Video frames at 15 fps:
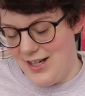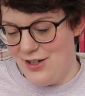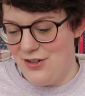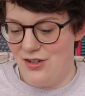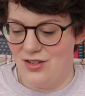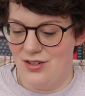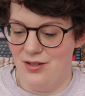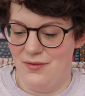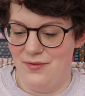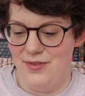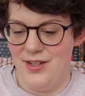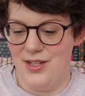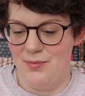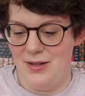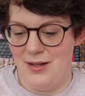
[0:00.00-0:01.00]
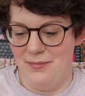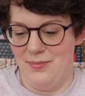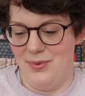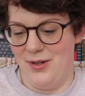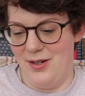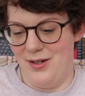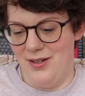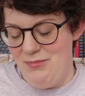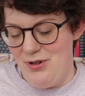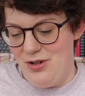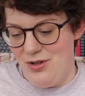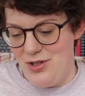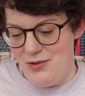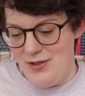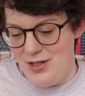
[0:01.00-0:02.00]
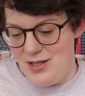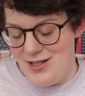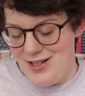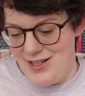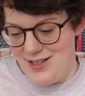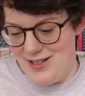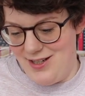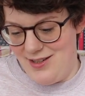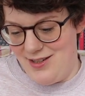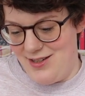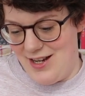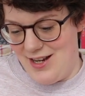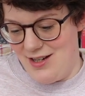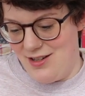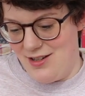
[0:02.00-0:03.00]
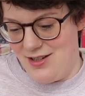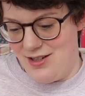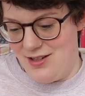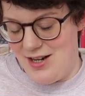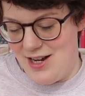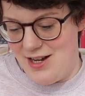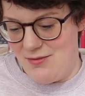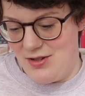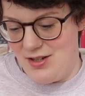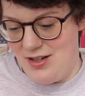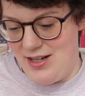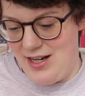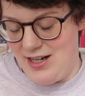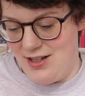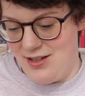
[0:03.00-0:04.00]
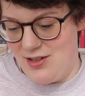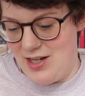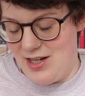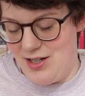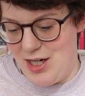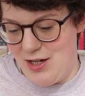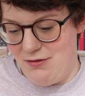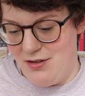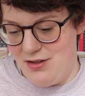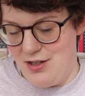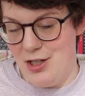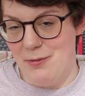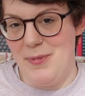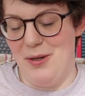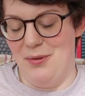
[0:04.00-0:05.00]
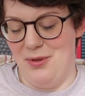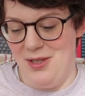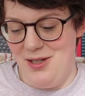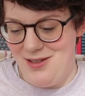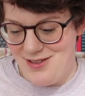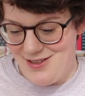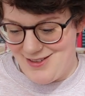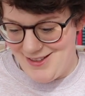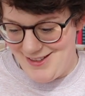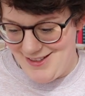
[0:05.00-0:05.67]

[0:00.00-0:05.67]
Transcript: I just love this plant pot because of its glasses and arms and legs and everything about it.